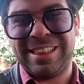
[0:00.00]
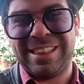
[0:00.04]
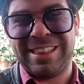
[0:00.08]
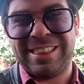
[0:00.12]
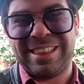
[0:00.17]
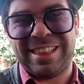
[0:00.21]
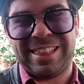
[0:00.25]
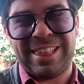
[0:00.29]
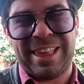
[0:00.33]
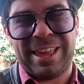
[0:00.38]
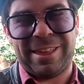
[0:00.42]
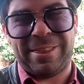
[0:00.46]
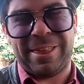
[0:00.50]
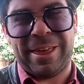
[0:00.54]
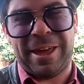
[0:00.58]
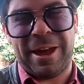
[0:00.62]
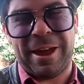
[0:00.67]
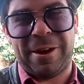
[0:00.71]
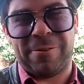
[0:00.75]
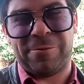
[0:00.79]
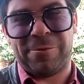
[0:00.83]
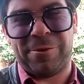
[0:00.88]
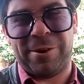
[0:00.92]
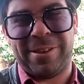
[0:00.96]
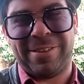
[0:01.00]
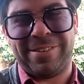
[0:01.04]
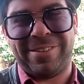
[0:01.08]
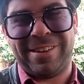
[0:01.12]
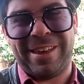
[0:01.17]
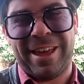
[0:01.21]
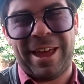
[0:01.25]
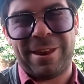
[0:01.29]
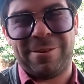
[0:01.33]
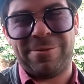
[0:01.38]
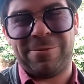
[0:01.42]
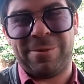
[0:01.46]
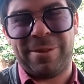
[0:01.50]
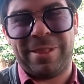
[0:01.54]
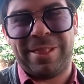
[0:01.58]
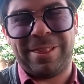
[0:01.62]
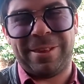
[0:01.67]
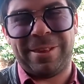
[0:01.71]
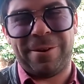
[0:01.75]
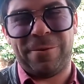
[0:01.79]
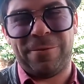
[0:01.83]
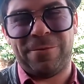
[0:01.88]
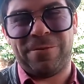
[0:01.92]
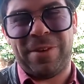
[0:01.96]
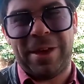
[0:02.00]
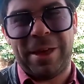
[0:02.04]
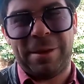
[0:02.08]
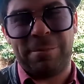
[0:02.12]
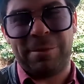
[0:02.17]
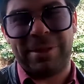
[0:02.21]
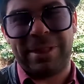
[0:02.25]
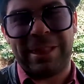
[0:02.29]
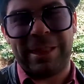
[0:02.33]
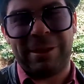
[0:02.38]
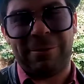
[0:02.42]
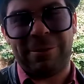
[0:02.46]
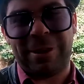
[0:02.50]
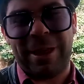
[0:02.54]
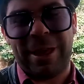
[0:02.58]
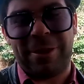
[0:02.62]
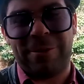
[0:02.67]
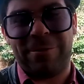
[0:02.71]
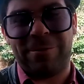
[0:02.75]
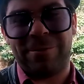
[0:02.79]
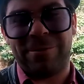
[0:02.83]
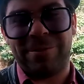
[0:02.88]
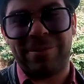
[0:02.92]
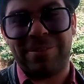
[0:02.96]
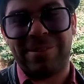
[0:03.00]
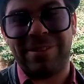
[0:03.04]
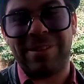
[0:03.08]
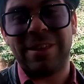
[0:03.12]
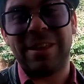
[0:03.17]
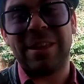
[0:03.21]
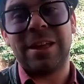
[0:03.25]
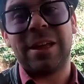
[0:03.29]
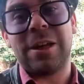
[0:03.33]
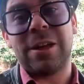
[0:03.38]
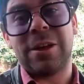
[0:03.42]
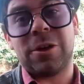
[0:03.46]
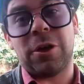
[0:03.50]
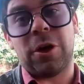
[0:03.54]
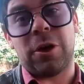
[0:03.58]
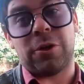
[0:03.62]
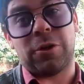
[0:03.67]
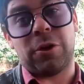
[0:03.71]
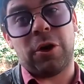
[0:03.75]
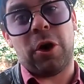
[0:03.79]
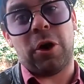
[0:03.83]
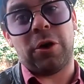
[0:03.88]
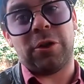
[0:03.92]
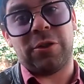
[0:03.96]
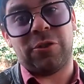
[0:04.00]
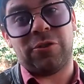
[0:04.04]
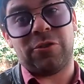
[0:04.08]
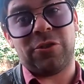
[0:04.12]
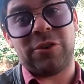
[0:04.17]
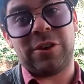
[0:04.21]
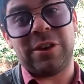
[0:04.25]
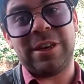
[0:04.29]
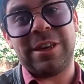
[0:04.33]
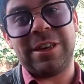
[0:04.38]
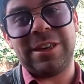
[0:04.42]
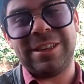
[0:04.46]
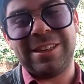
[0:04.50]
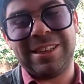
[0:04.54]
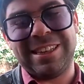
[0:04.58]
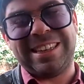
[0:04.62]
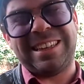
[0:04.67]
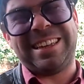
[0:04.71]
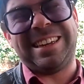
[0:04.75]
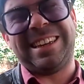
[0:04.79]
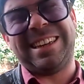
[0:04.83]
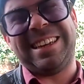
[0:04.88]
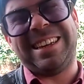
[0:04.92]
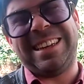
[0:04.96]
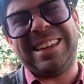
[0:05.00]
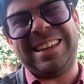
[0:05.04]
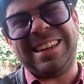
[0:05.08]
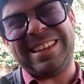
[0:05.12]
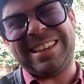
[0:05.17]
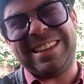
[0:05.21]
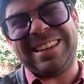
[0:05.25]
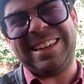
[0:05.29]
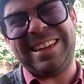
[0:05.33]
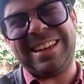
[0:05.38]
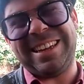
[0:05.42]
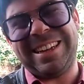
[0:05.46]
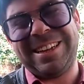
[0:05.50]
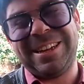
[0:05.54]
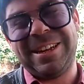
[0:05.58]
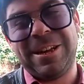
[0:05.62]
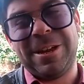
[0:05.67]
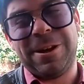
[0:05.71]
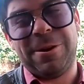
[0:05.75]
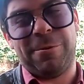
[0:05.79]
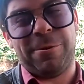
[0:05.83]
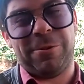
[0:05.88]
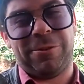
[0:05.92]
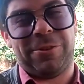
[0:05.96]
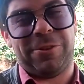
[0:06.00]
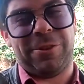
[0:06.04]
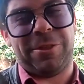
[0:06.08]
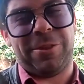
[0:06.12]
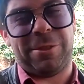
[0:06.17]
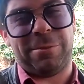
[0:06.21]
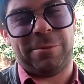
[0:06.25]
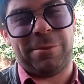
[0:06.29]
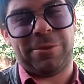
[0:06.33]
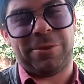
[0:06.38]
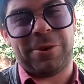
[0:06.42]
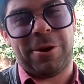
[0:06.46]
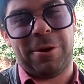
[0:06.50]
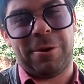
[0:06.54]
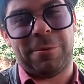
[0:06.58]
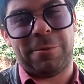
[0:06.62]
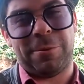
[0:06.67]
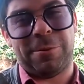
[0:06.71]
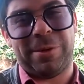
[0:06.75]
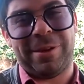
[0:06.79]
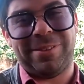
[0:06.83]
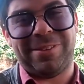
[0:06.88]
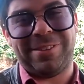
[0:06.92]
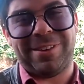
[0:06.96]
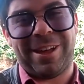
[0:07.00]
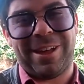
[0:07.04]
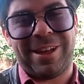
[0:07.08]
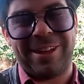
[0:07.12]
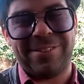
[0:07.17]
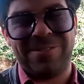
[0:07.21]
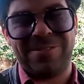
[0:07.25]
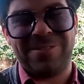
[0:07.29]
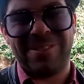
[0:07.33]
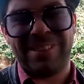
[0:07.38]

the same hair for which he had been so famously renowned, got caught in a tree, which is just the most horrible way to die.